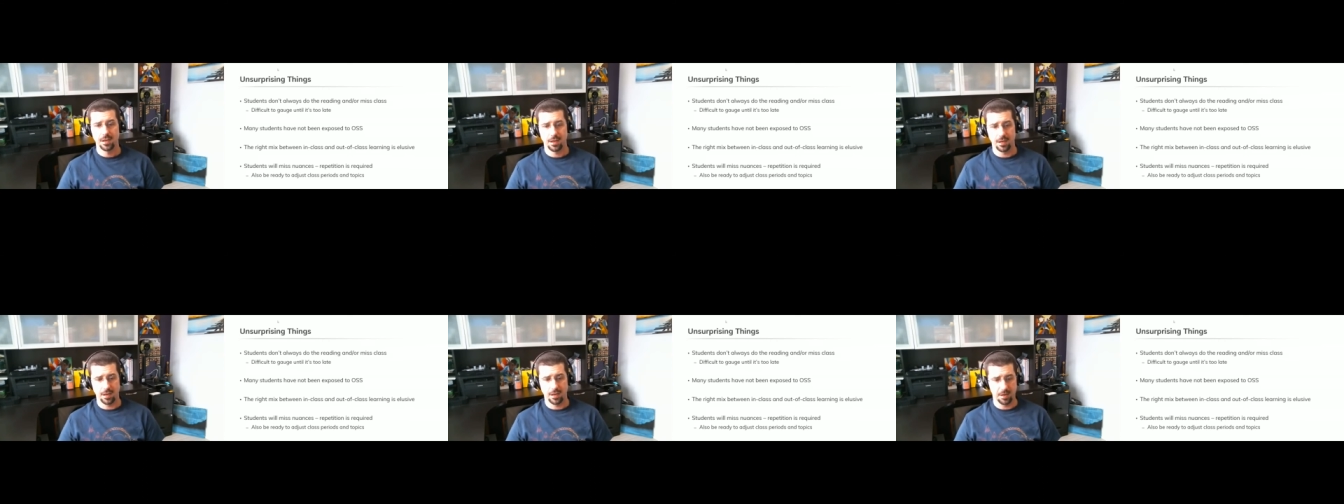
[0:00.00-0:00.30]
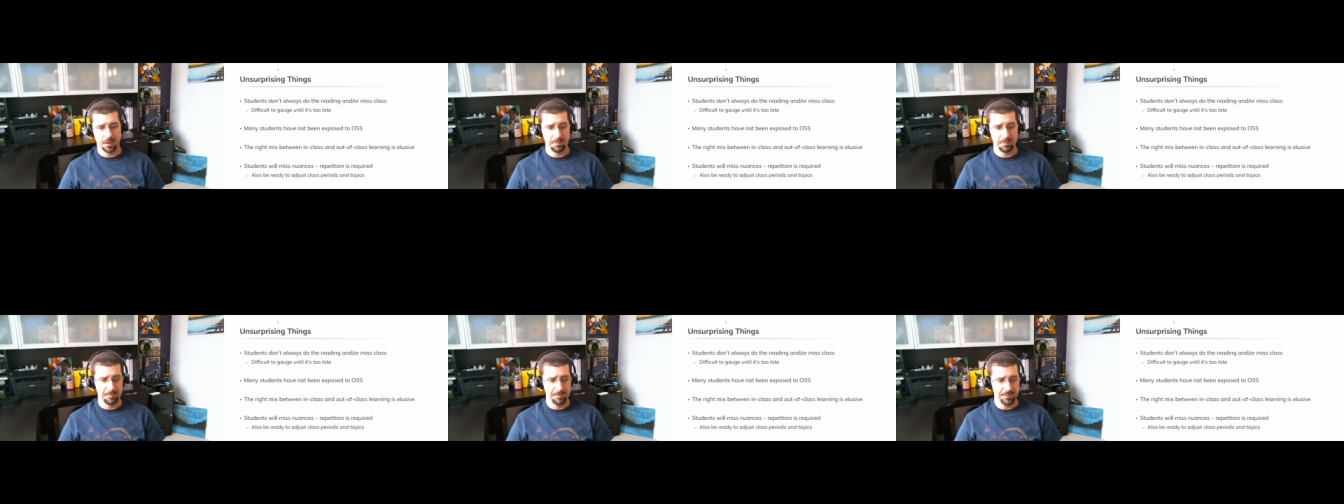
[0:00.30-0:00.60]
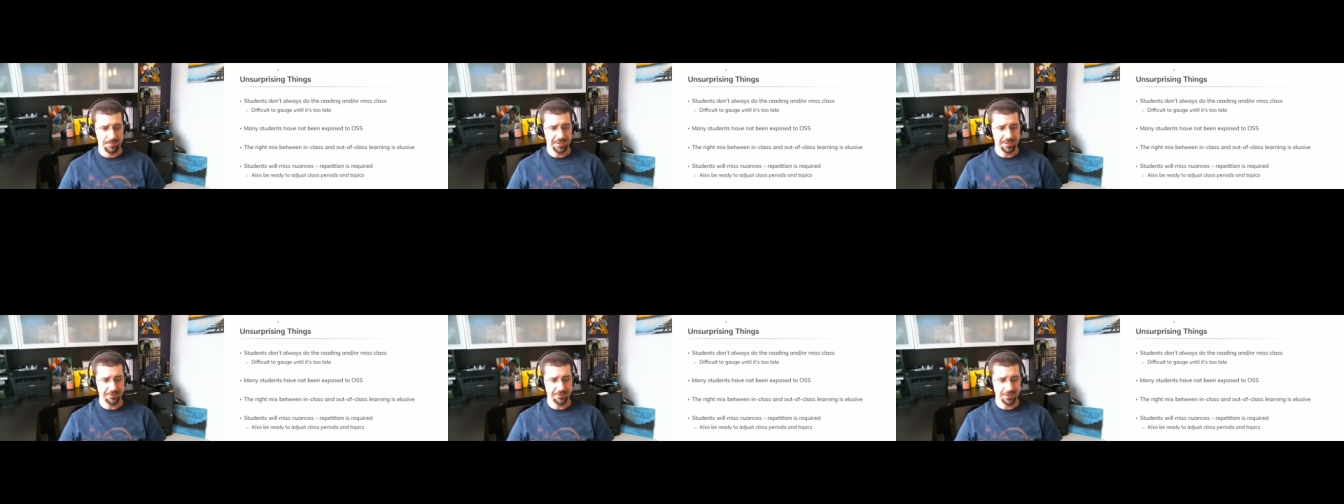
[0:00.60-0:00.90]
Um,
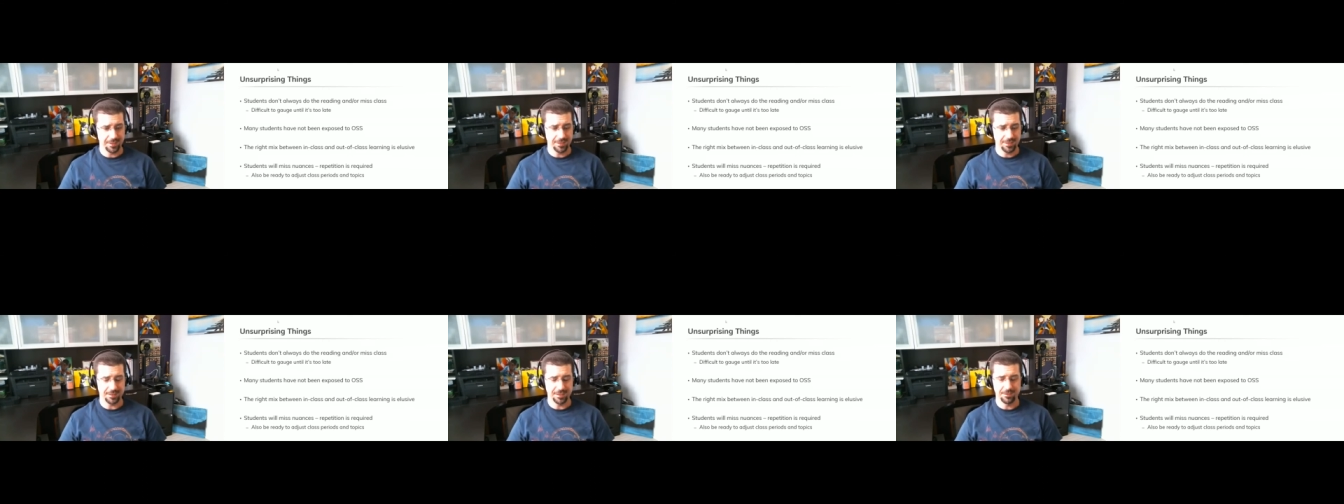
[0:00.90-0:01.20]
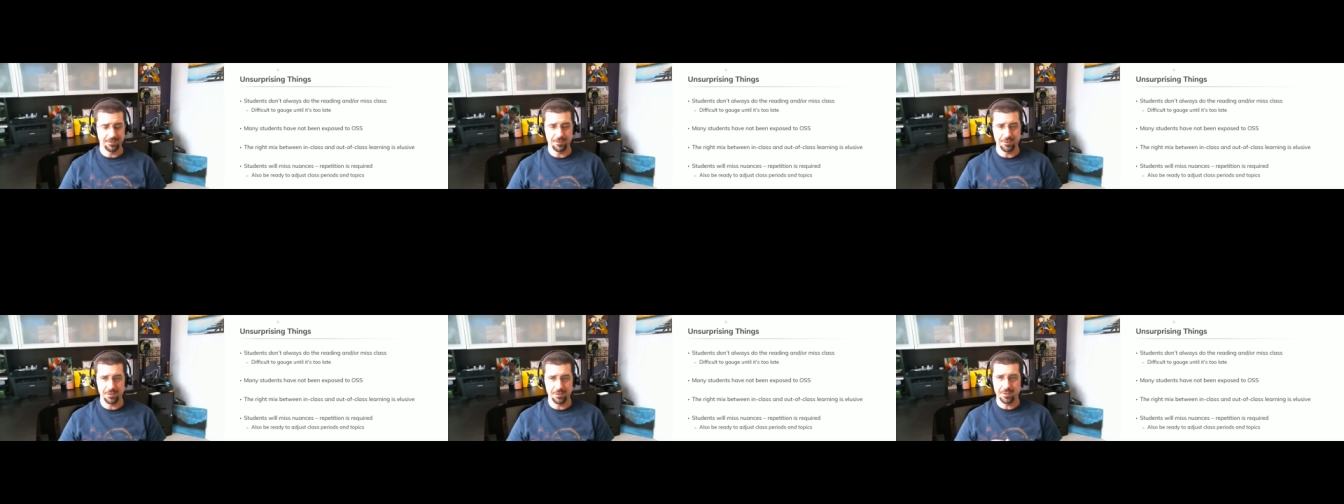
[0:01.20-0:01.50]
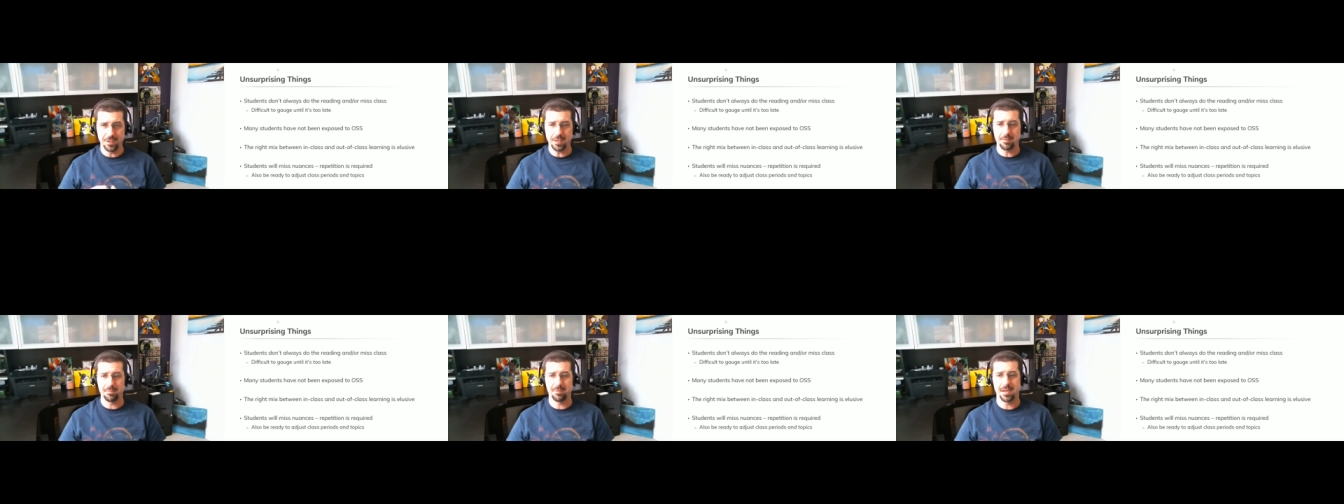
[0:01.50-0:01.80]
if you if you
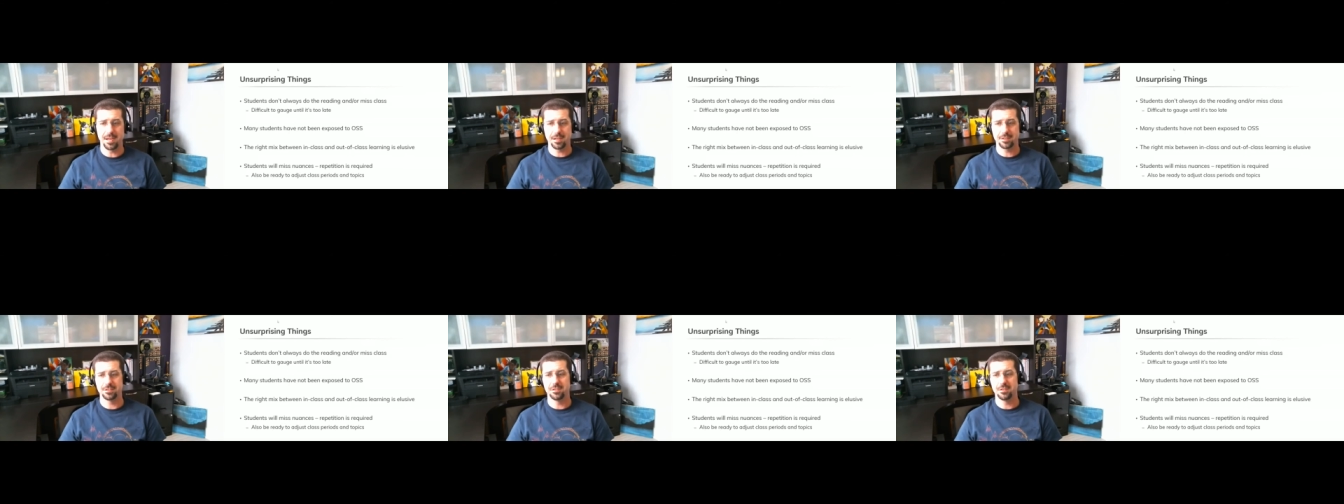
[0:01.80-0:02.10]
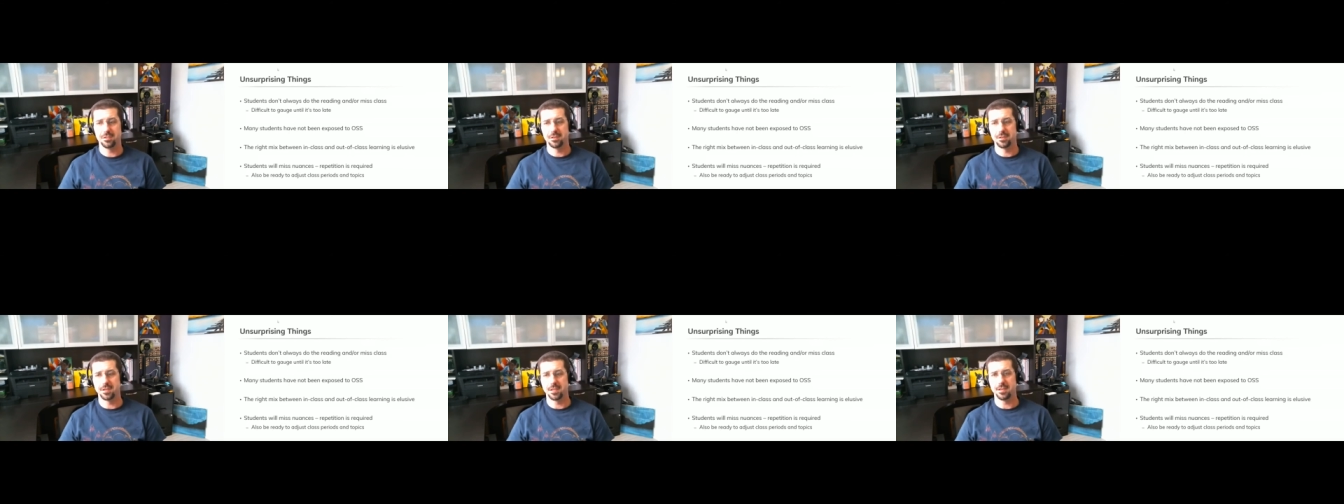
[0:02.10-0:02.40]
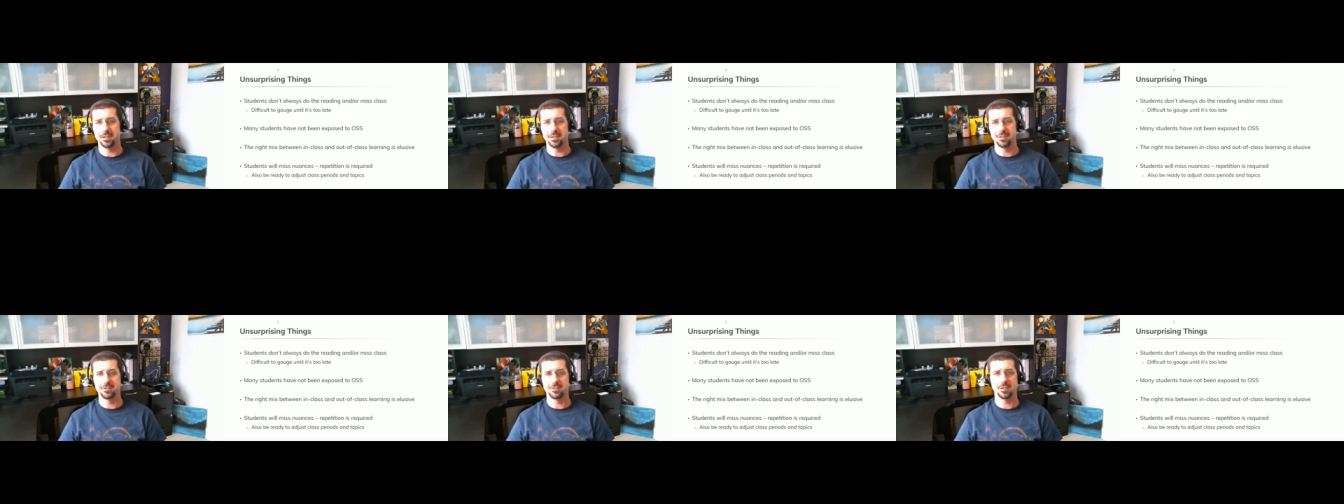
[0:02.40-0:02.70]
think back to your
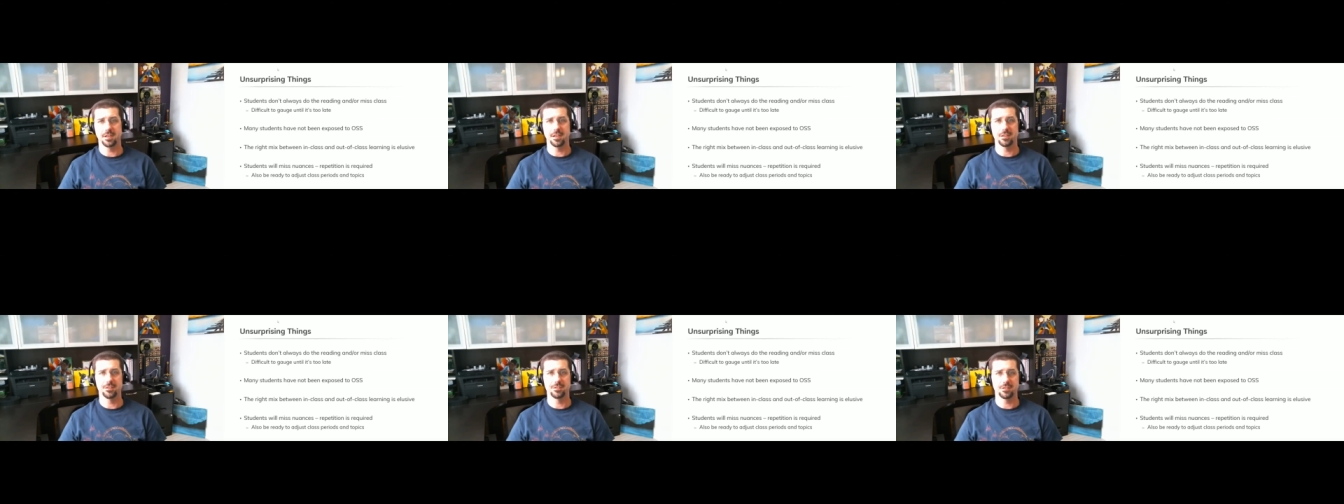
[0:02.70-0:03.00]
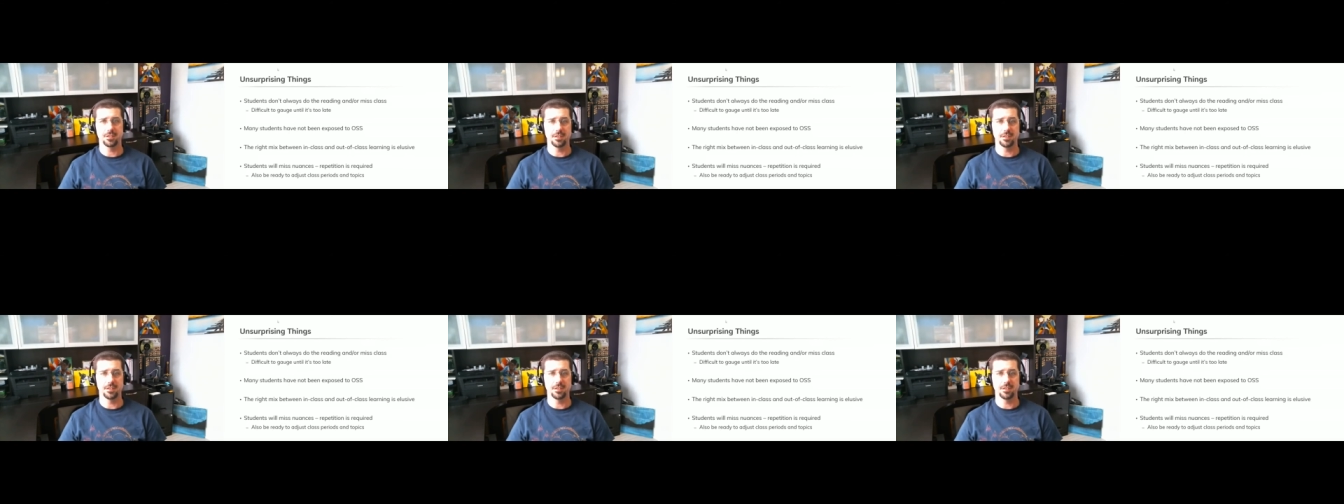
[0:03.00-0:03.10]
days as